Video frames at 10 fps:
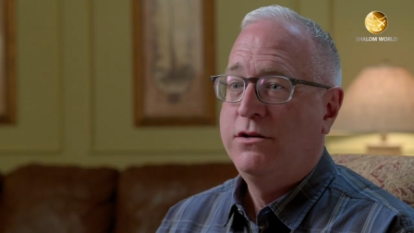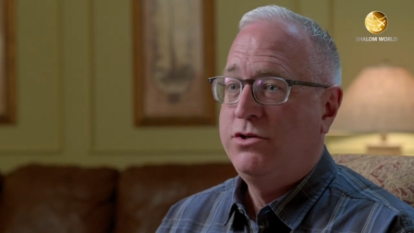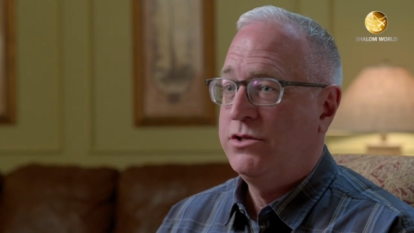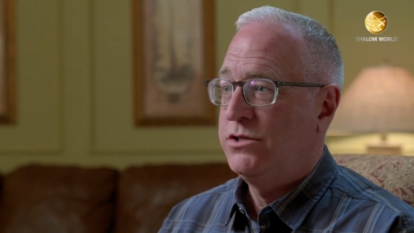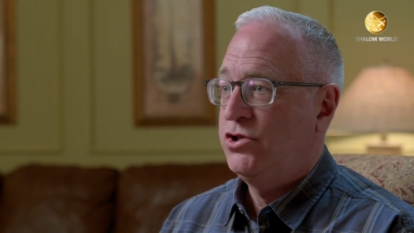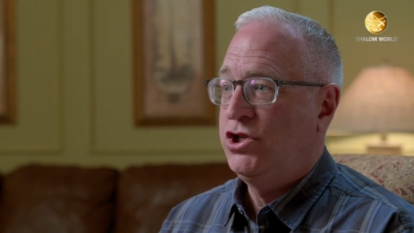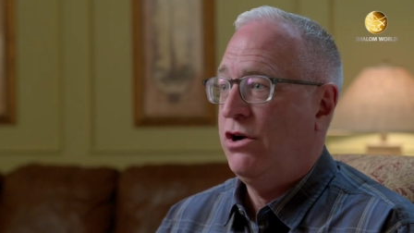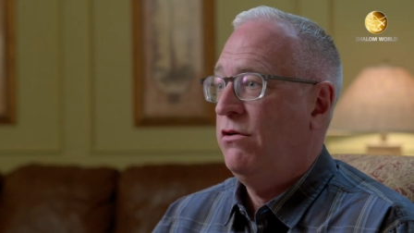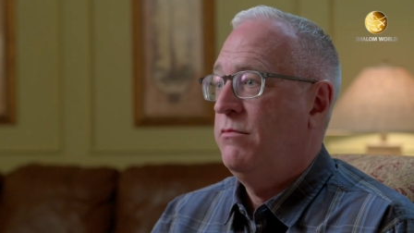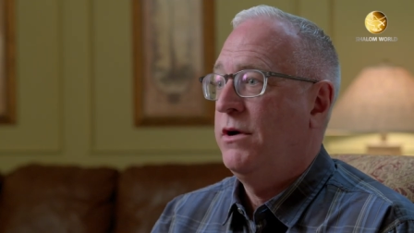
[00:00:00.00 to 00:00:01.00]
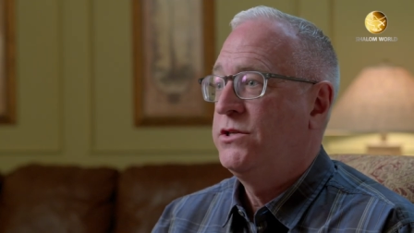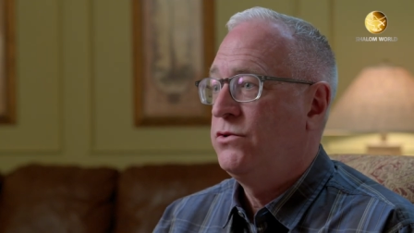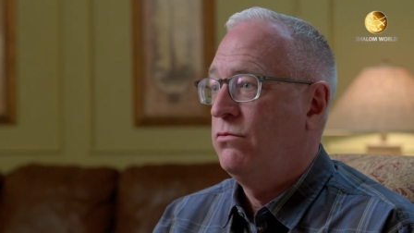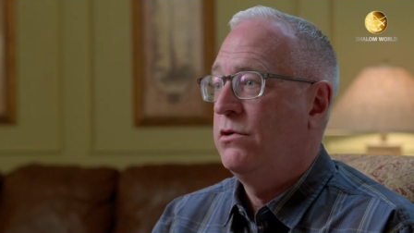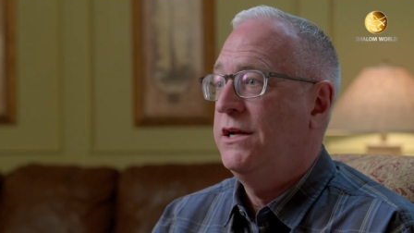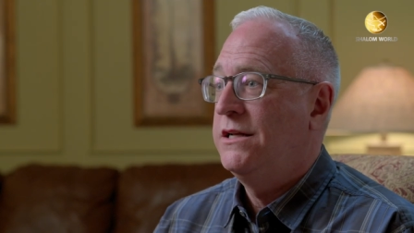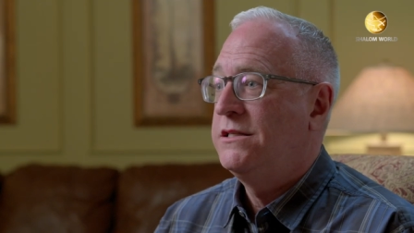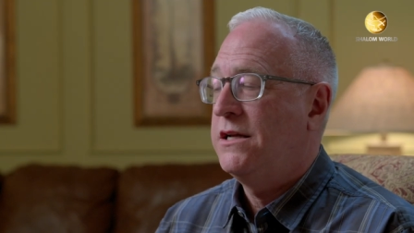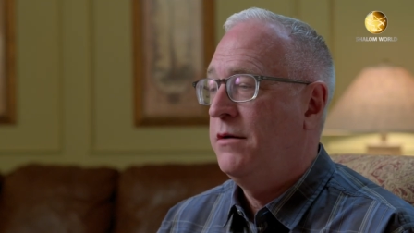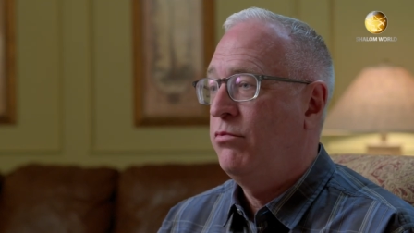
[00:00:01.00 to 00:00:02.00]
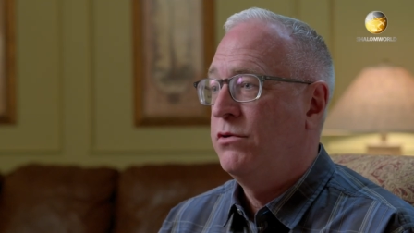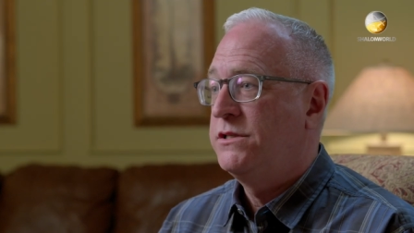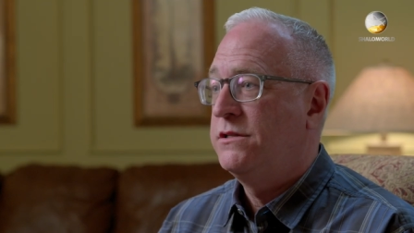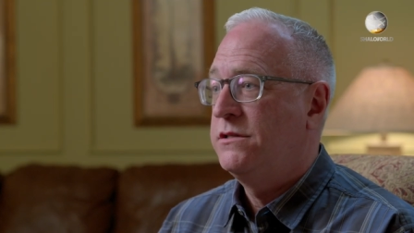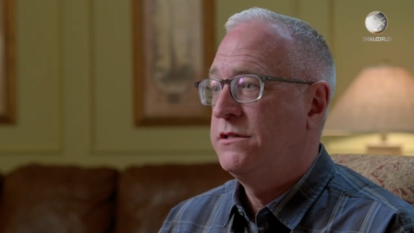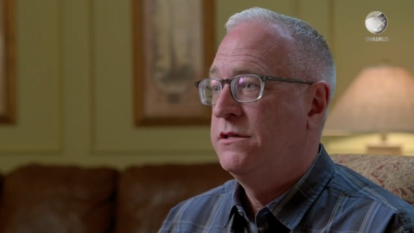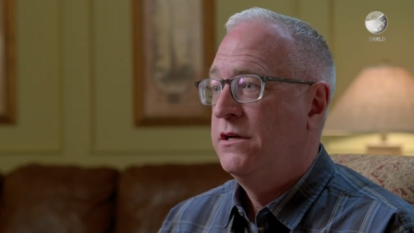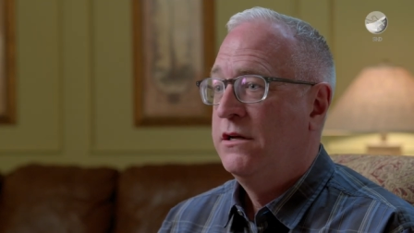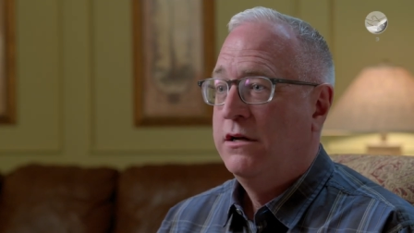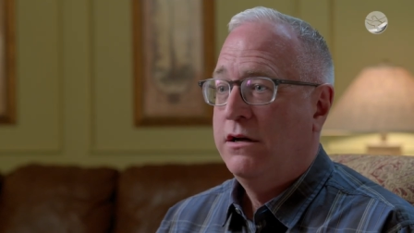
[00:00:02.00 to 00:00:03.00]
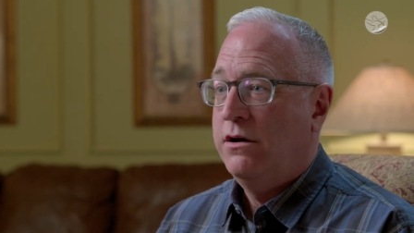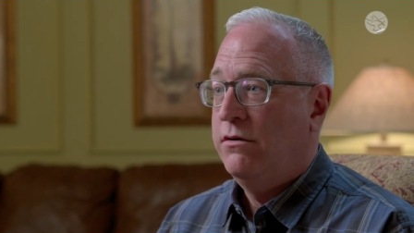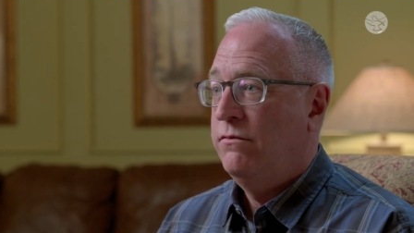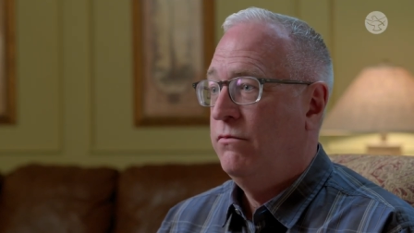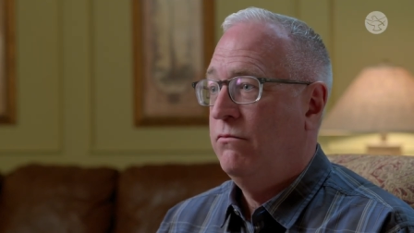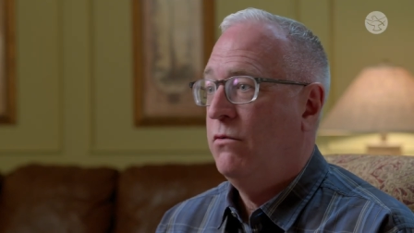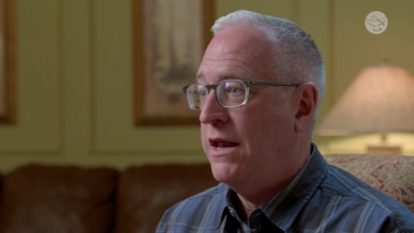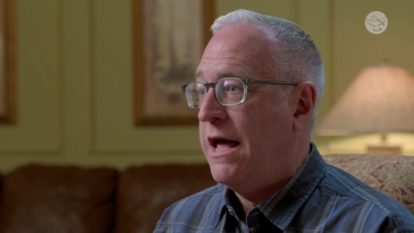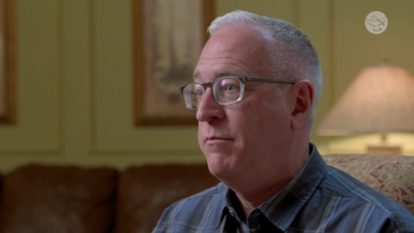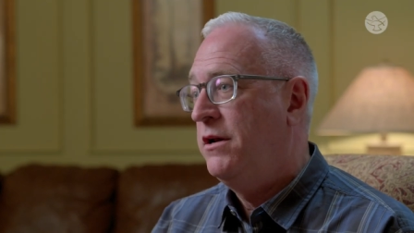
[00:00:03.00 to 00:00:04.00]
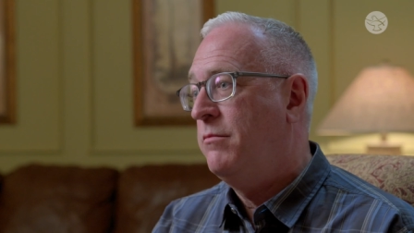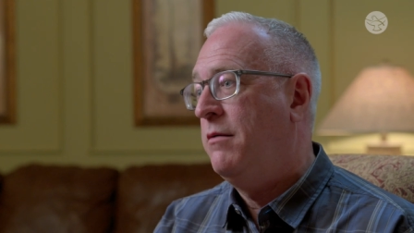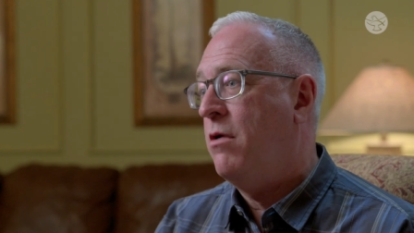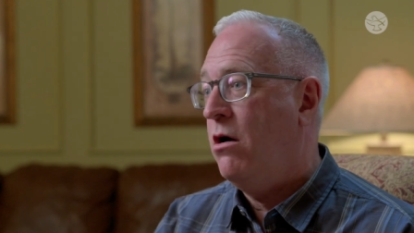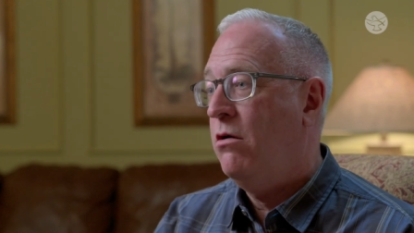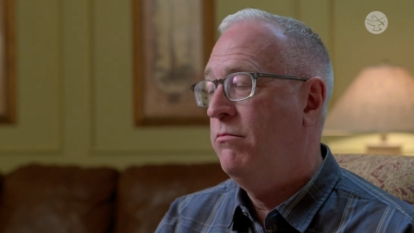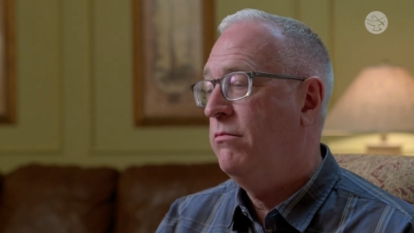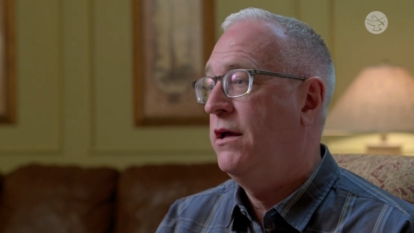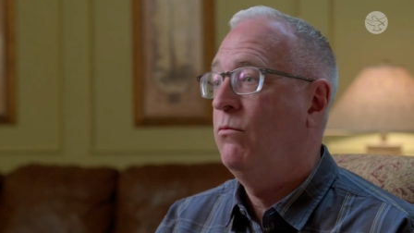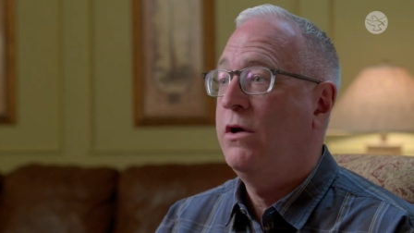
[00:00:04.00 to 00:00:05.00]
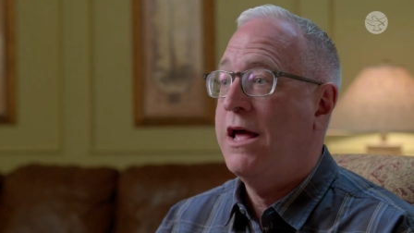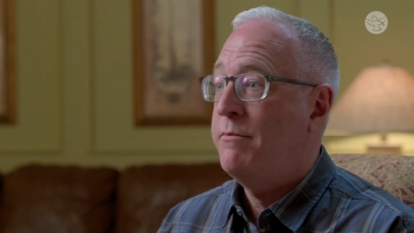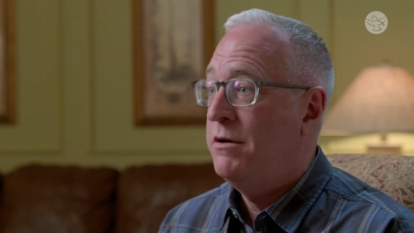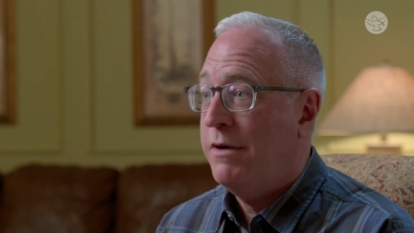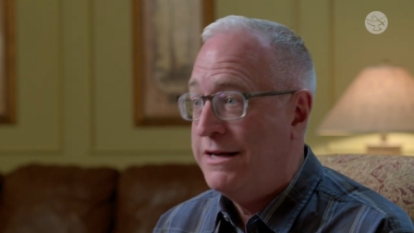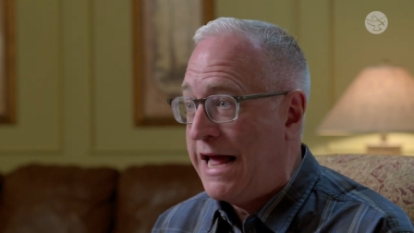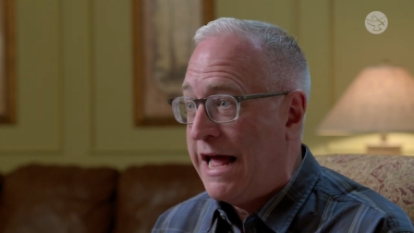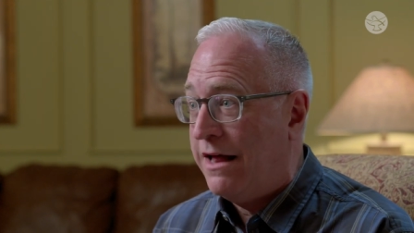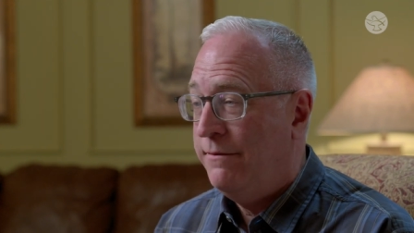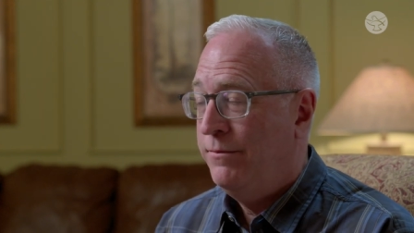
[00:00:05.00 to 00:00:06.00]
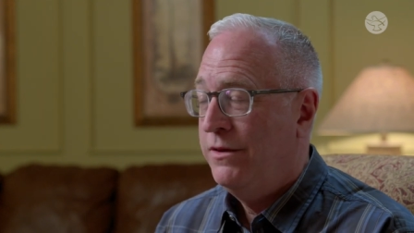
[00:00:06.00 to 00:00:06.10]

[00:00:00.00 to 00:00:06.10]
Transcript: just sharing my story inside prisons of what happened to my mom and what happened to my dad.